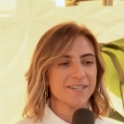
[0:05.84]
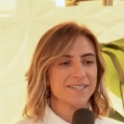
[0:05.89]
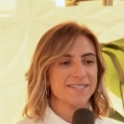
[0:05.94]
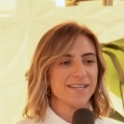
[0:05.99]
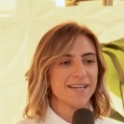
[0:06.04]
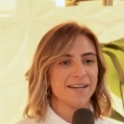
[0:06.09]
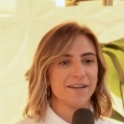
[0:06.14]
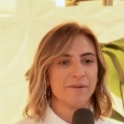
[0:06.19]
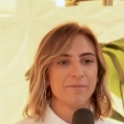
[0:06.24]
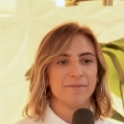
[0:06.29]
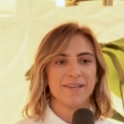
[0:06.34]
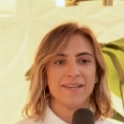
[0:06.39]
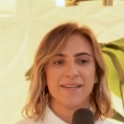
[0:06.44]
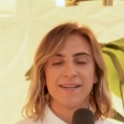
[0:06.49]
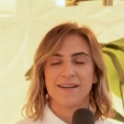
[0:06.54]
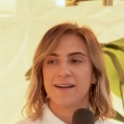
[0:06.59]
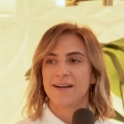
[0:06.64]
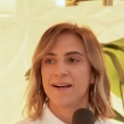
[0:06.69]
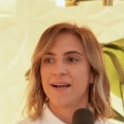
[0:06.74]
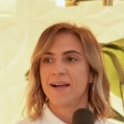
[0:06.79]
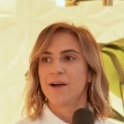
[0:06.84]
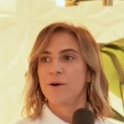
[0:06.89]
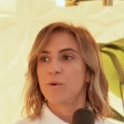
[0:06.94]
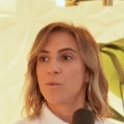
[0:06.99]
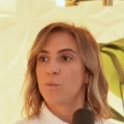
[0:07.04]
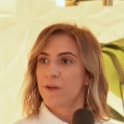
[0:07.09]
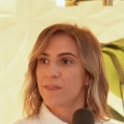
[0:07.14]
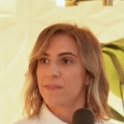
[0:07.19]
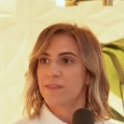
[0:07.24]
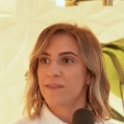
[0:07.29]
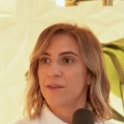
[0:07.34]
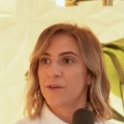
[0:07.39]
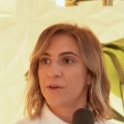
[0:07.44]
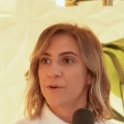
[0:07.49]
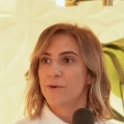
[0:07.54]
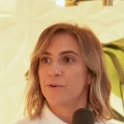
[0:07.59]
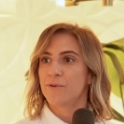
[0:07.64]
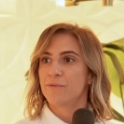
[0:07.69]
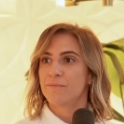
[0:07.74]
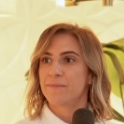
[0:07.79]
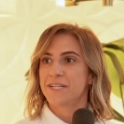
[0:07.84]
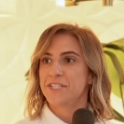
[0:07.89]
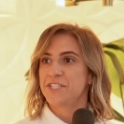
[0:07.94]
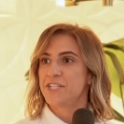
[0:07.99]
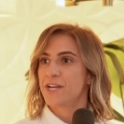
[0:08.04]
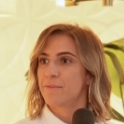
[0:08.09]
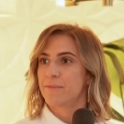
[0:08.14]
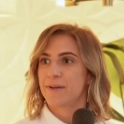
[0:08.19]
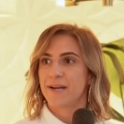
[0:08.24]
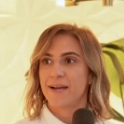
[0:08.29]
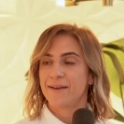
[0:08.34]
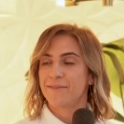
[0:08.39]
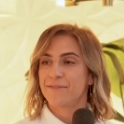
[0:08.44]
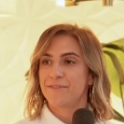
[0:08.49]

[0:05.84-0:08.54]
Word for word: excited to be here with you, my Gemini